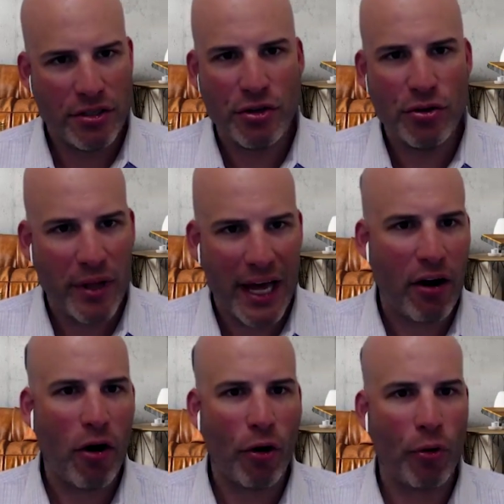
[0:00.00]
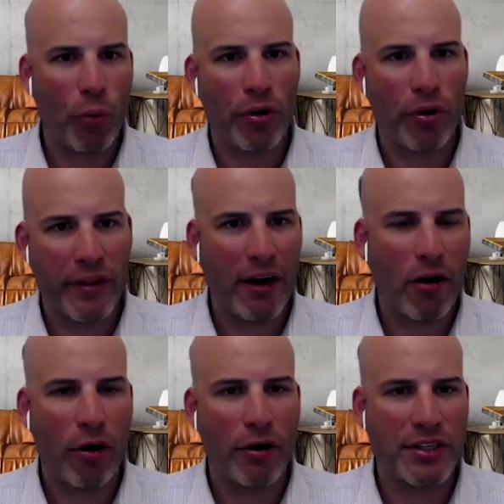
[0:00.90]
do that hard work, that
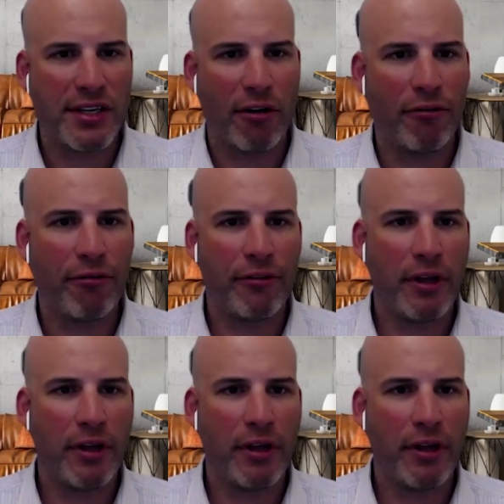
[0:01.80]
hard self